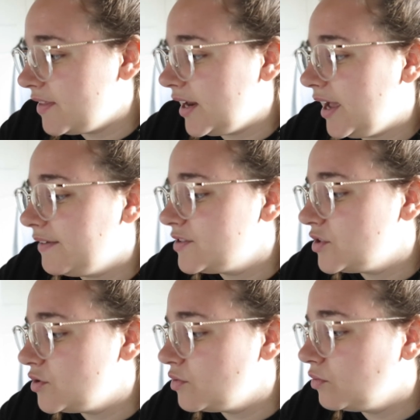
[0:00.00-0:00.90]
and then I have
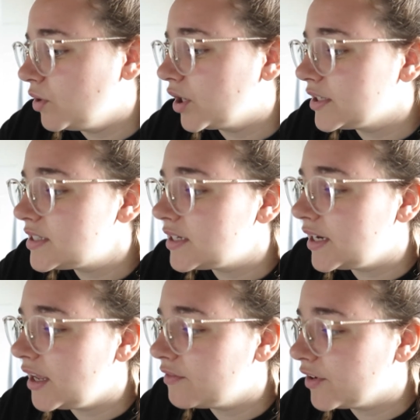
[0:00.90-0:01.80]
to work on
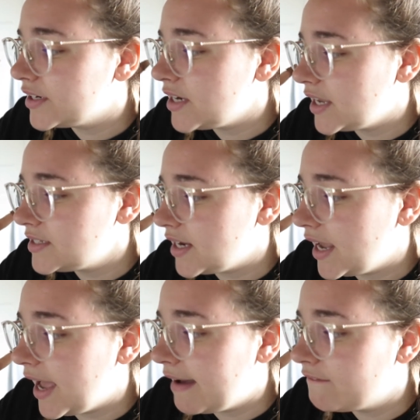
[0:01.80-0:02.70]
studying for a test
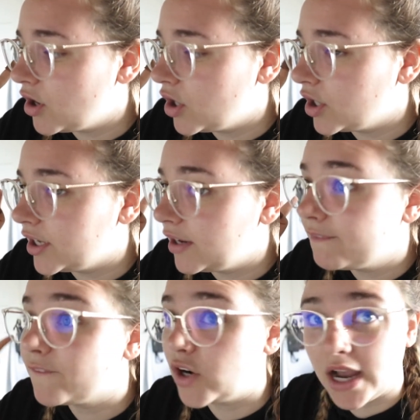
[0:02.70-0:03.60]
I have on
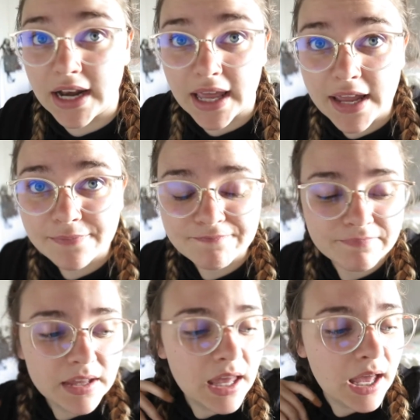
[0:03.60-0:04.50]
Friday.
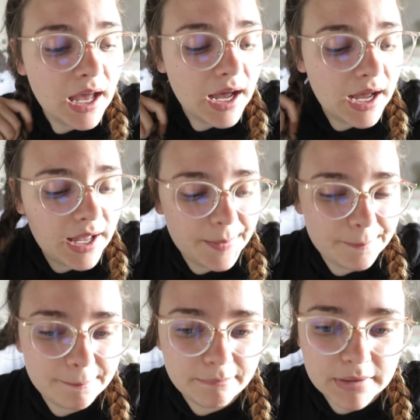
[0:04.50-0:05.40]

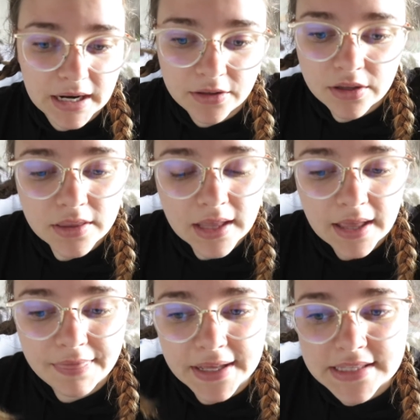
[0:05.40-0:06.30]
But other than
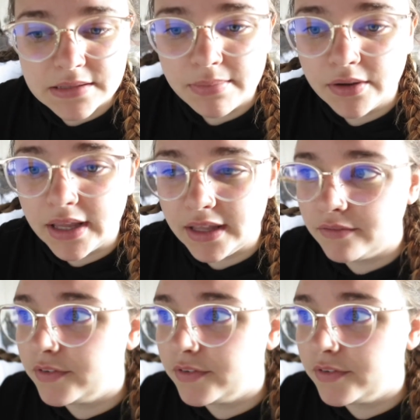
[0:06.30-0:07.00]
that, that's about it